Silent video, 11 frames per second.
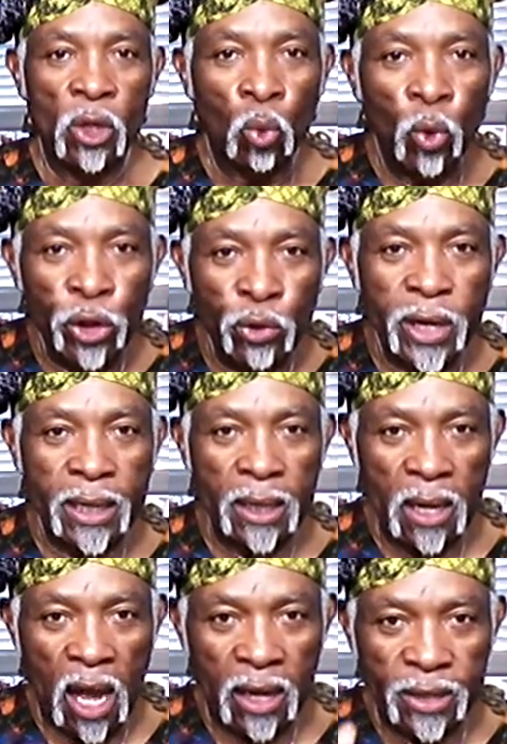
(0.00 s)
When you
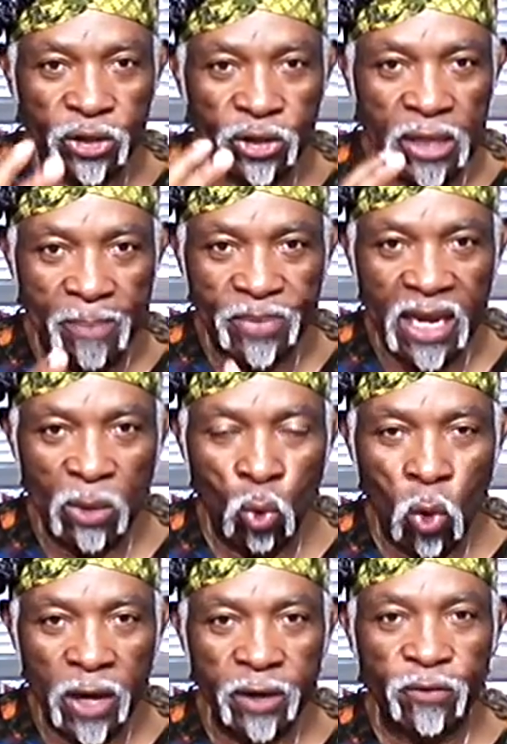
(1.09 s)
acknowledge something
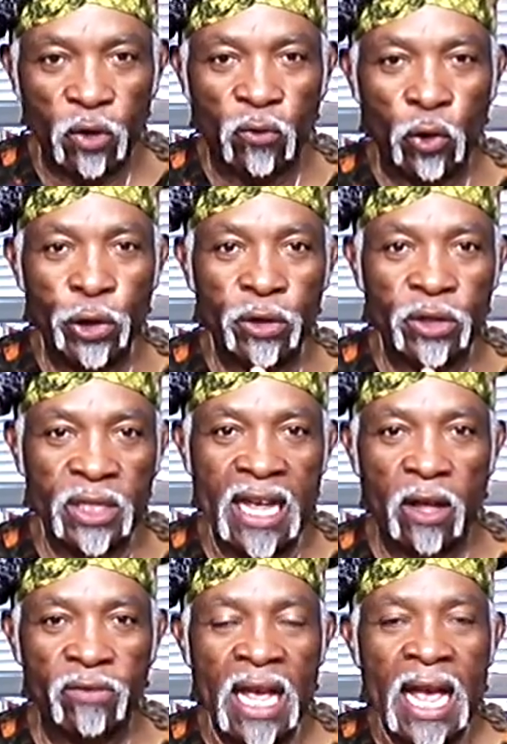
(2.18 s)
wonderful for
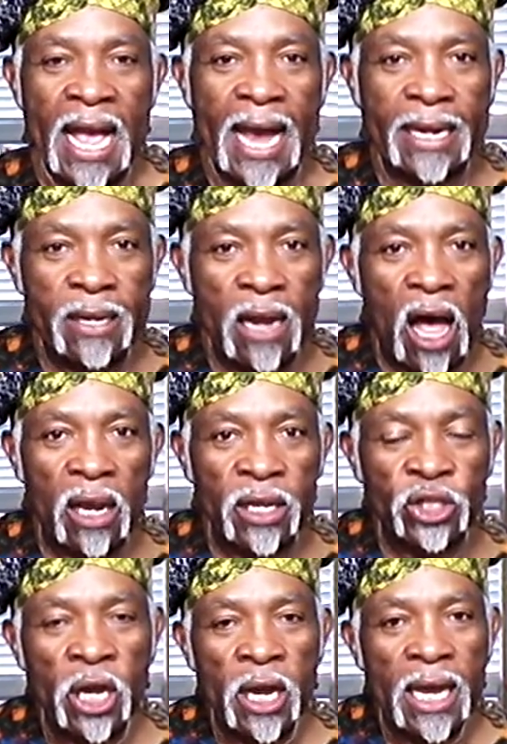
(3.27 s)
yourself,
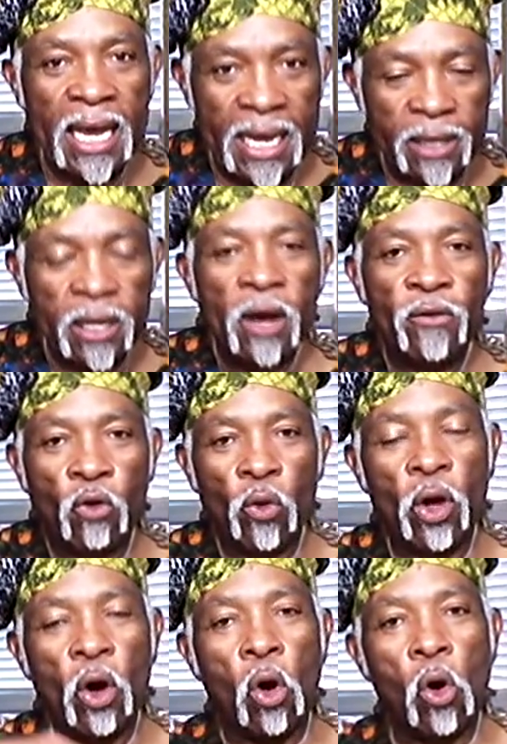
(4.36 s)
acknowledge it for
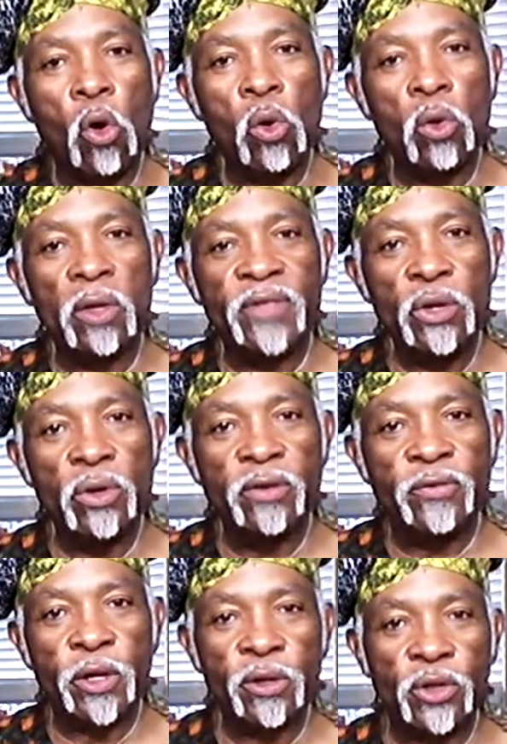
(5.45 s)
the whole of the
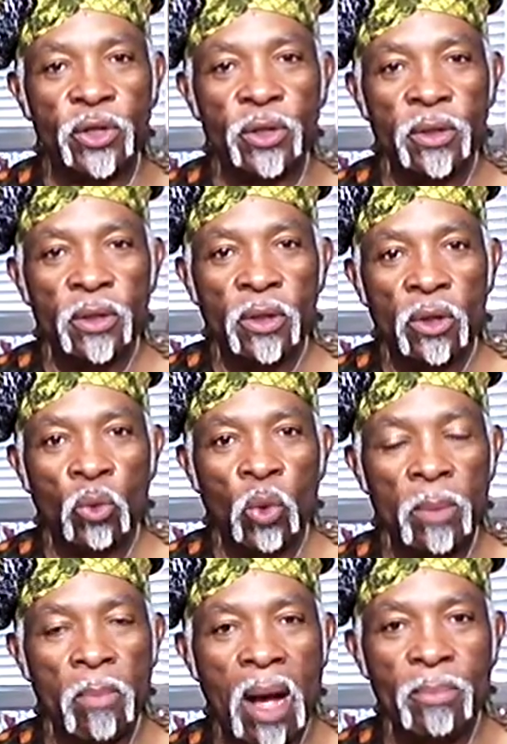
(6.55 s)
universe.
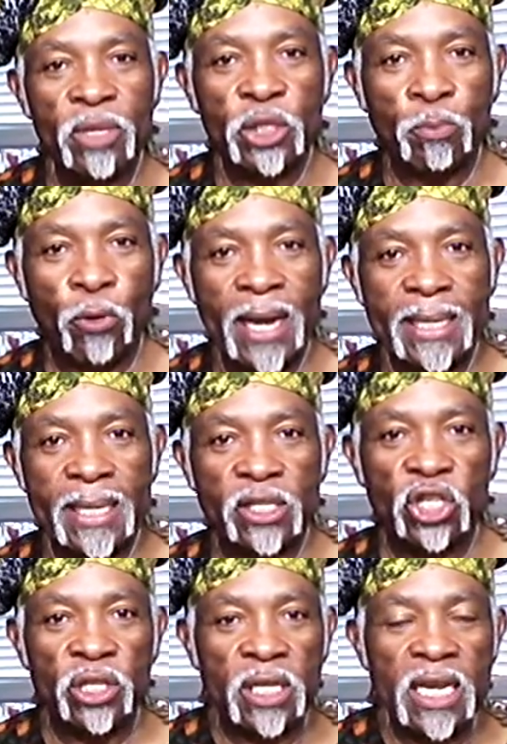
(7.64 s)
When mama's pregnant,
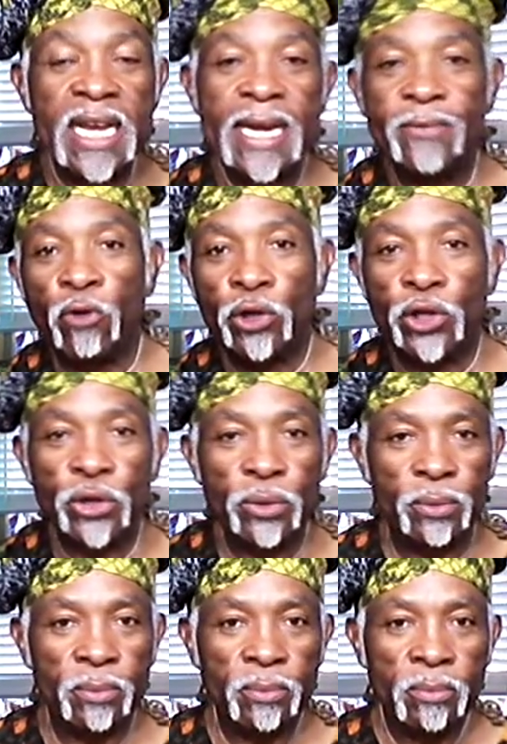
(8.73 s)
she's eating for two,